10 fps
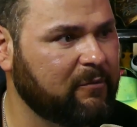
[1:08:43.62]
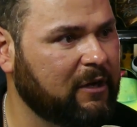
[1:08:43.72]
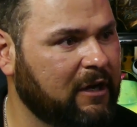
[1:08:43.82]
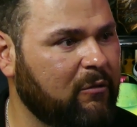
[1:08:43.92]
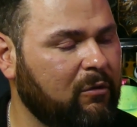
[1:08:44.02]

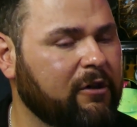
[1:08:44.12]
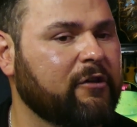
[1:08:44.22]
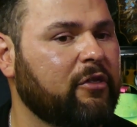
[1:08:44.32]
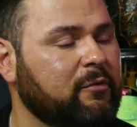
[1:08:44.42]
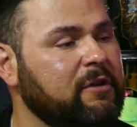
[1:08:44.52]
What are
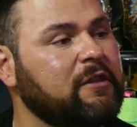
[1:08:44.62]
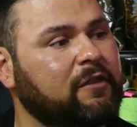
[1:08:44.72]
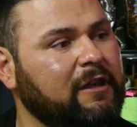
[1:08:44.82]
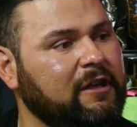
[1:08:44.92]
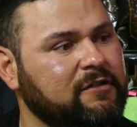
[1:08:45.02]
3
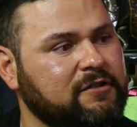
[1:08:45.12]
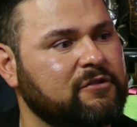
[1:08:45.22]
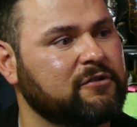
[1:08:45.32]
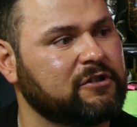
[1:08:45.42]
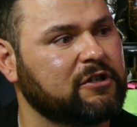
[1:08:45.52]
things that
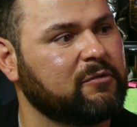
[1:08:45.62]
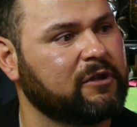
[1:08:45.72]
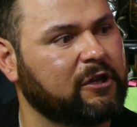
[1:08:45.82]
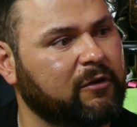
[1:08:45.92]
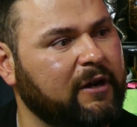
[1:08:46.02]
you're
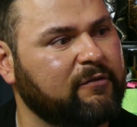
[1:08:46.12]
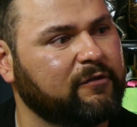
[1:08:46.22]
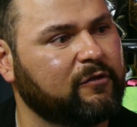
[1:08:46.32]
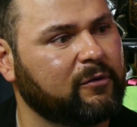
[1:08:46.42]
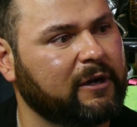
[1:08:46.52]
genuinely grateful
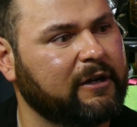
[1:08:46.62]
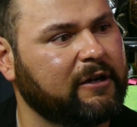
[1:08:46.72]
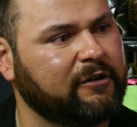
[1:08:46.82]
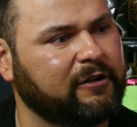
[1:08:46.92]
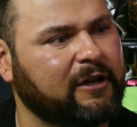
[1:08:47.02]
for right now
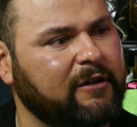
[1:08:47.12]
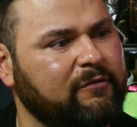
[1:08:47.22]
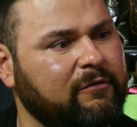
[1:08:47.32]
in your life?